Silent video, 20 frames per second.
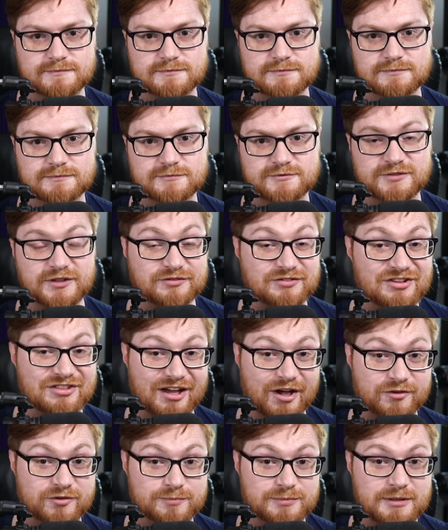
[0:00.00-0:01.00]

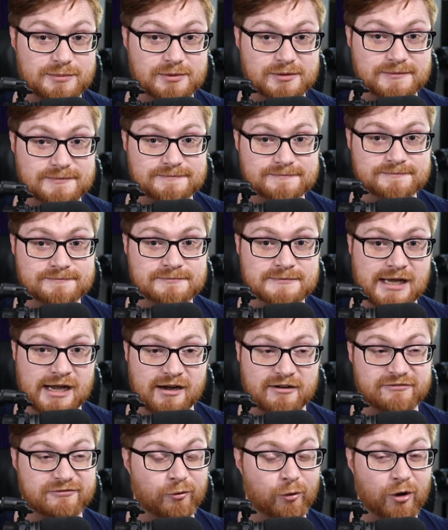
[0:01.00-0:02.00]
50,000 people,
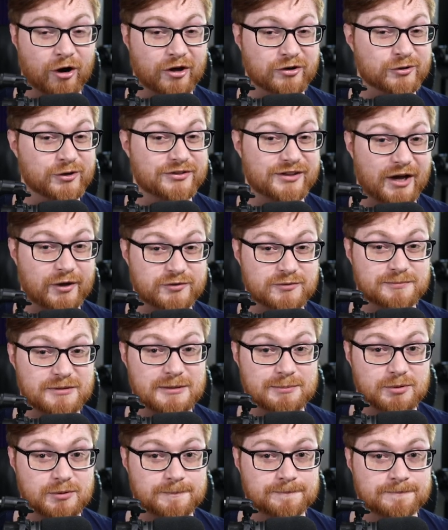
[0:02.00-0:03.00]
400,000
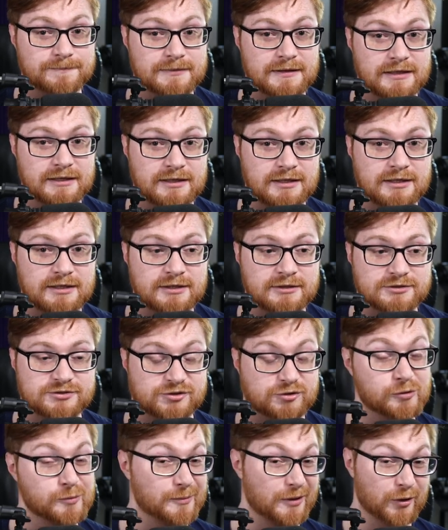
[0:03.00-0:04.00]
people,
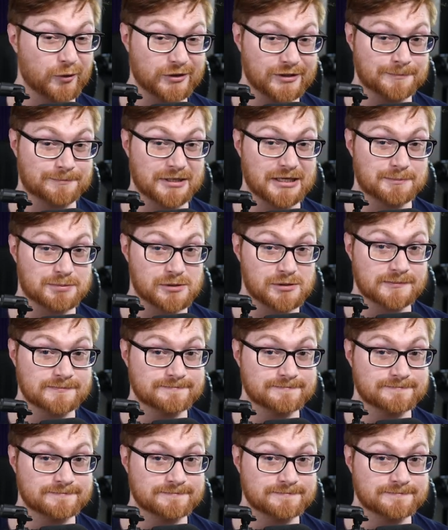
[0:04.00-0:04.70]
2 million people,